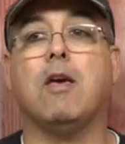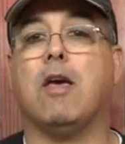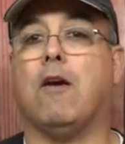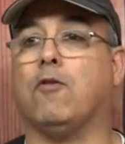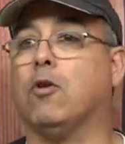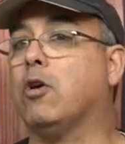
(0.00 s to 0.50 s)

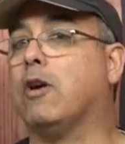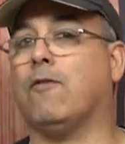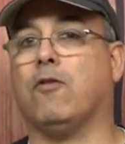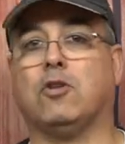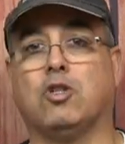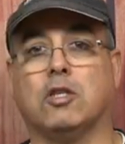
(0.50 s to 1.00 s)
If you're looking
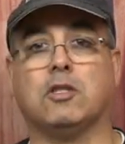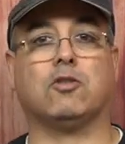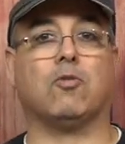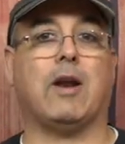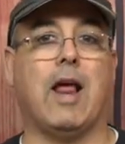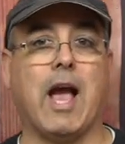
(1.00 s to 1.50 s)
for just
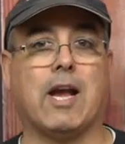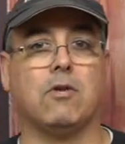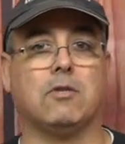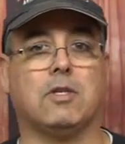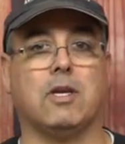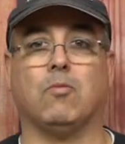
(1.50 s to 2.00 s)
straight
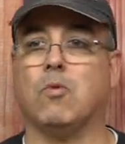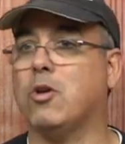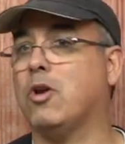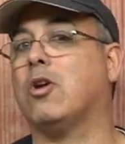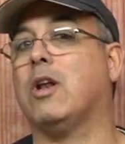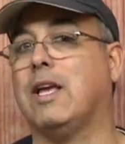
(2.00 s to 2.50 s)
accuracy,
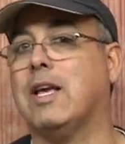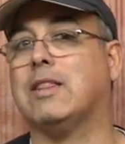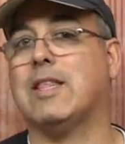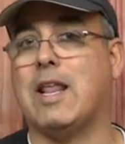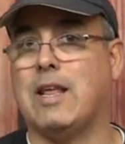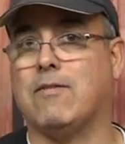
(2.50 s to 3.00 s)
well, you're going to get
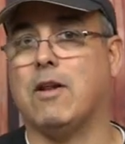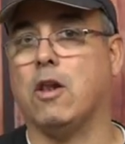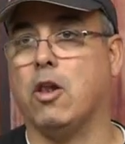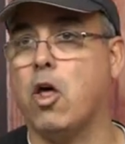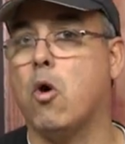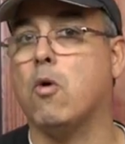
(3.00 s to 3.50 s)
that
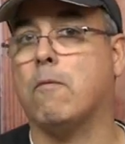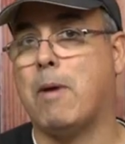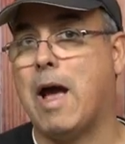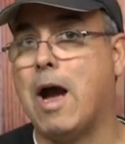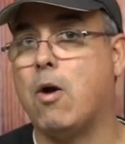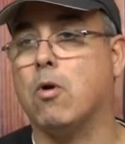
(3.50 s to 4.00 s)
even lower
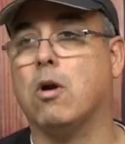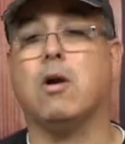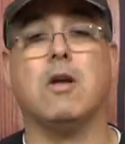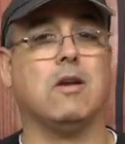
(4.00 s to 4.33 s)
power